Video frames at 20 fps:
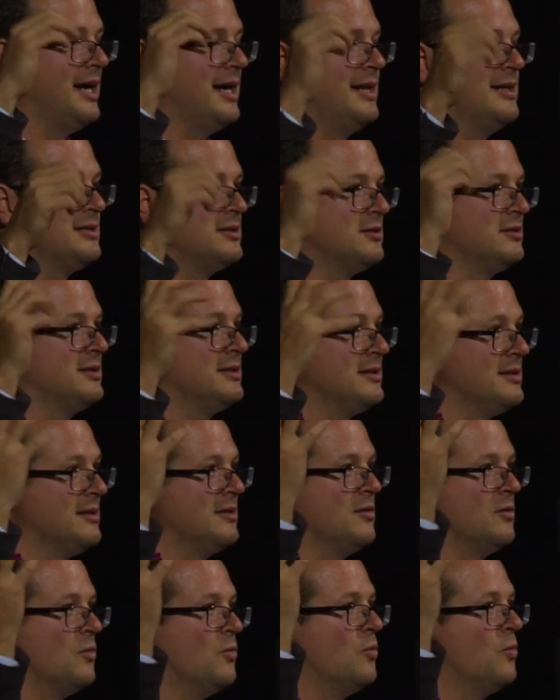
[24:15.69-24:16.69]
And so
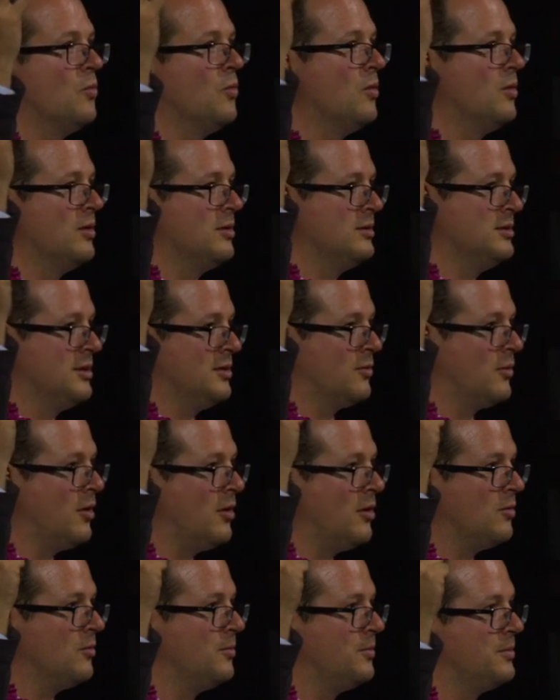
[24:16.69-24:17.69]

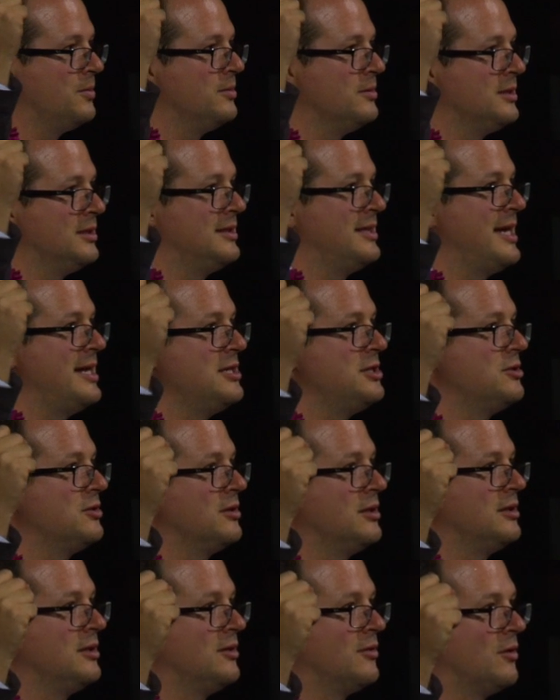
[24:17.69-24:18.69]
the
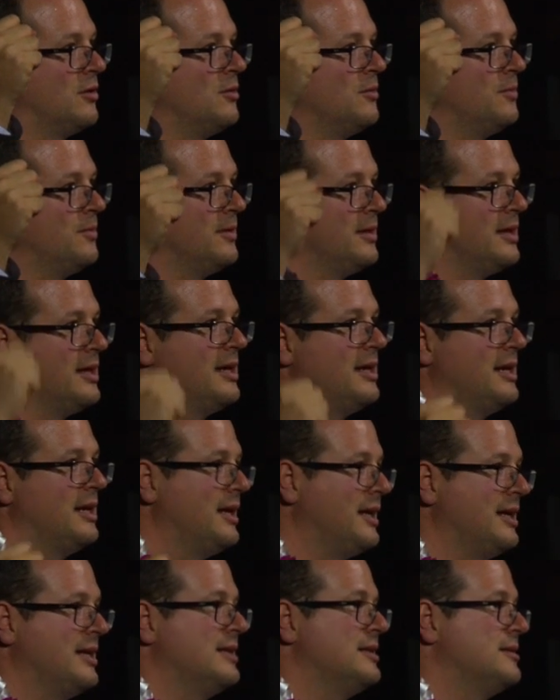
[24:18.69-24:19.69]
tension in the rope
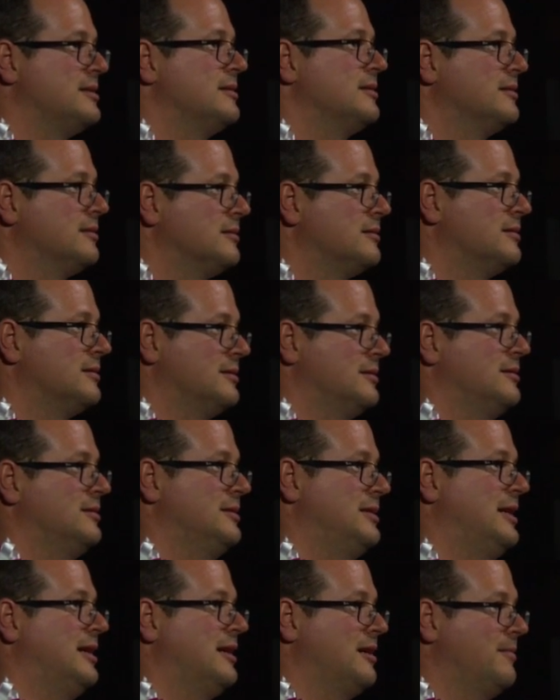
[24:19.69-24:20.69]
is
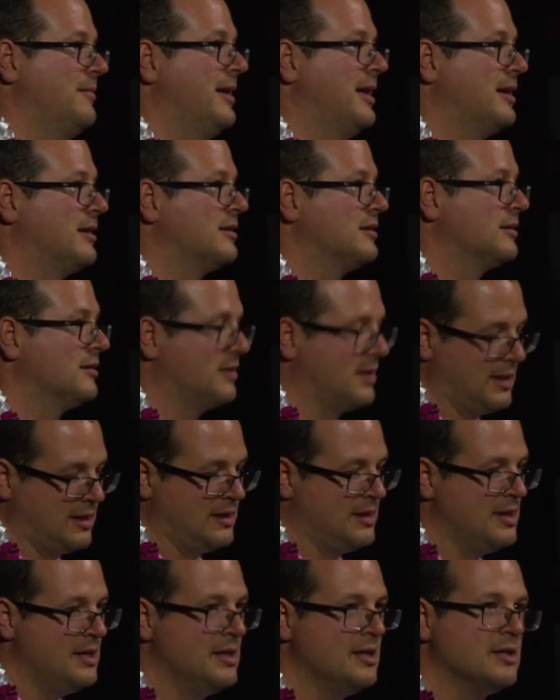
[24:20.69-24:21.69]
dark matter, okay?
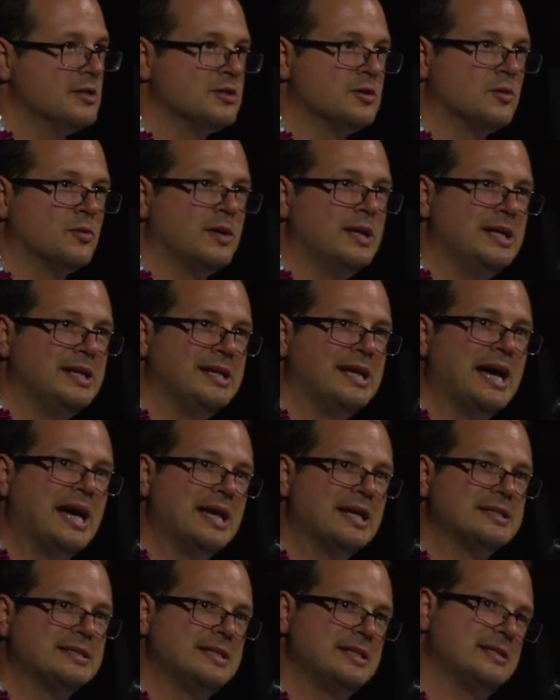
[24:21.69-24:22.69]
So really
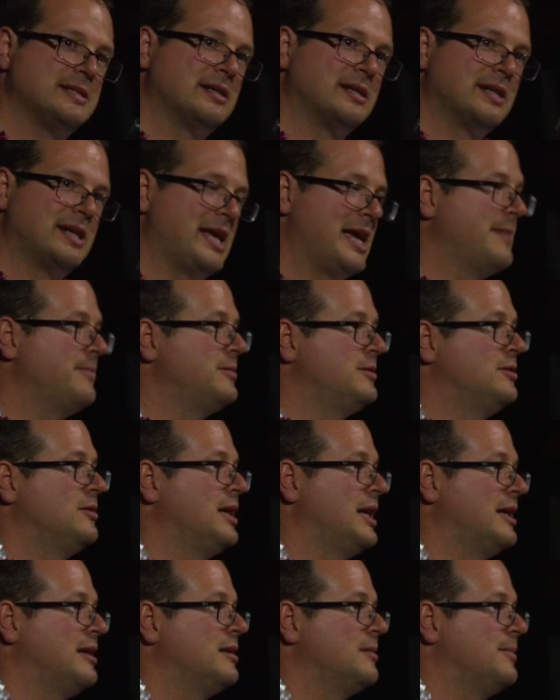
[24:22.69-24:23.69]
galaxies are kept
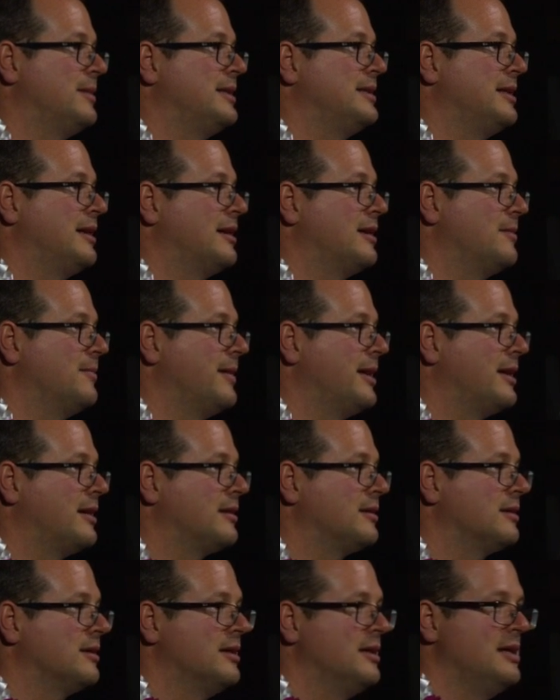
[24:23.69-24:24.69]
together by dark
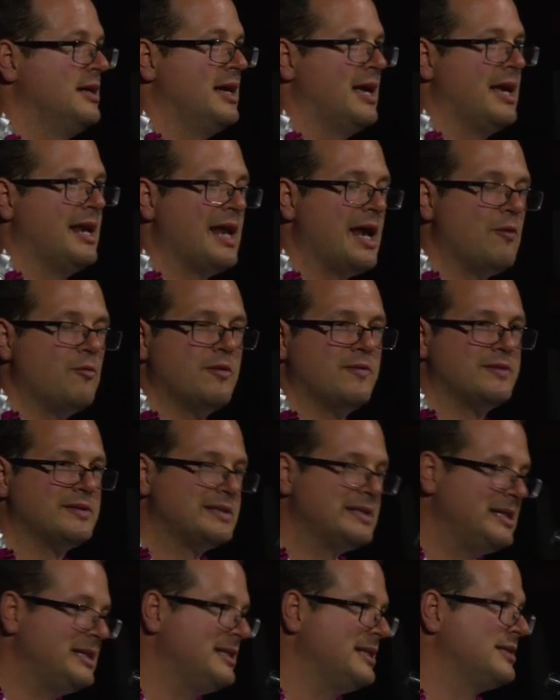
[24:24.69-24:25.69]
matter. And now we've
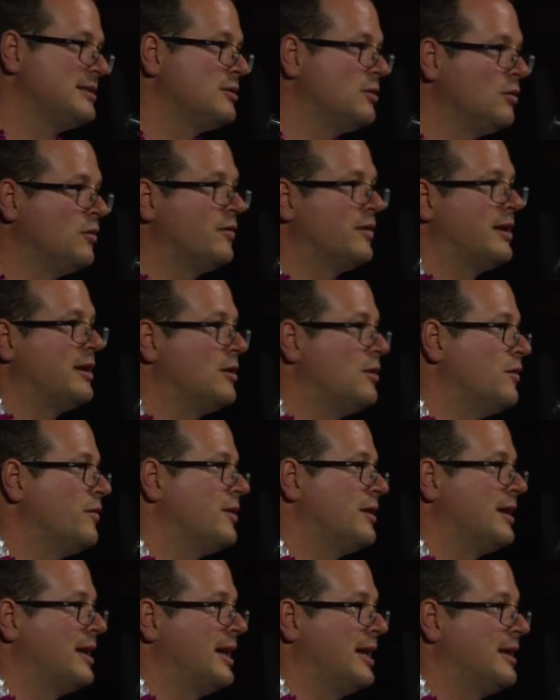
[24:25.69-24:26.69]
seen this over and
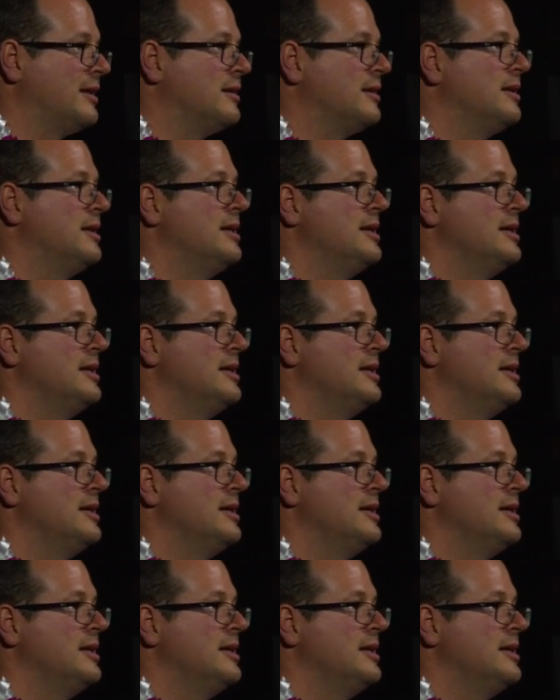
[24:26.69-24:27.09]
over again.